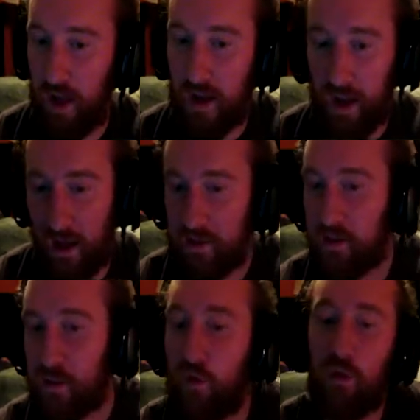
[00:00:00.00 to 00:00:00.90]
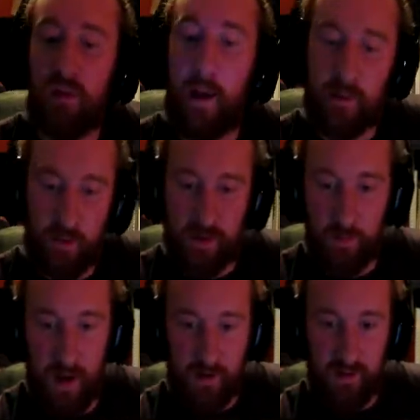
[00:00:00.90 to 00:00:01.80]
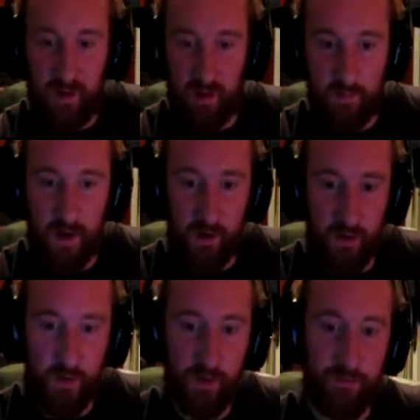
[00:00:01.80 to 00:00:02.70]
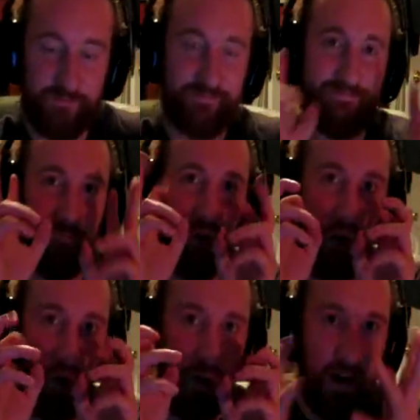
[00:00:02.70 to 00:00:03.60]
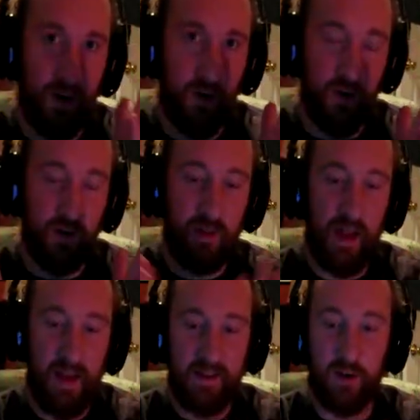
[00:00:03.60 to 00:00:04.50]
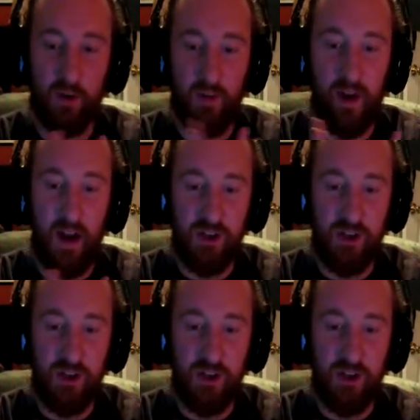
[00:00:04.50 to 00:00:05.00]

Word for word: like it's a full-time job, it's my, it's, it's my career like it's a career that I